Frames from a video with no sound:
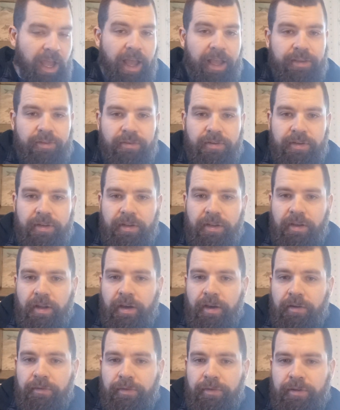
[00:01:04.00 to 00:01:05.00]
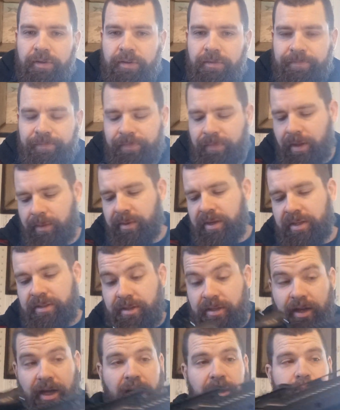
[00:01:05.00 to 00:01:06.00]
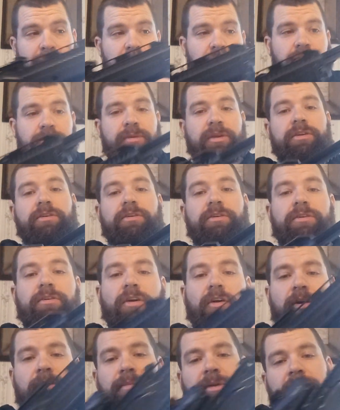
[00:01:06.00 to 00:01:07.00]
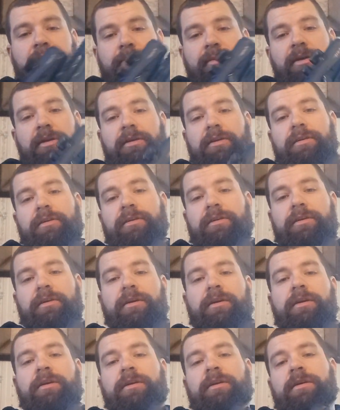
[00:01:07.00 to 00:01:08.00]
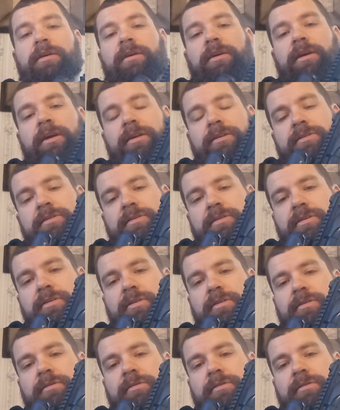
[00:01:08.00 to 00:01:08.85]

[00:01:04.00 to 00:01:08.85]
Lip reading: accurate enough. I mean, it's a 9 millimeter carbine. It's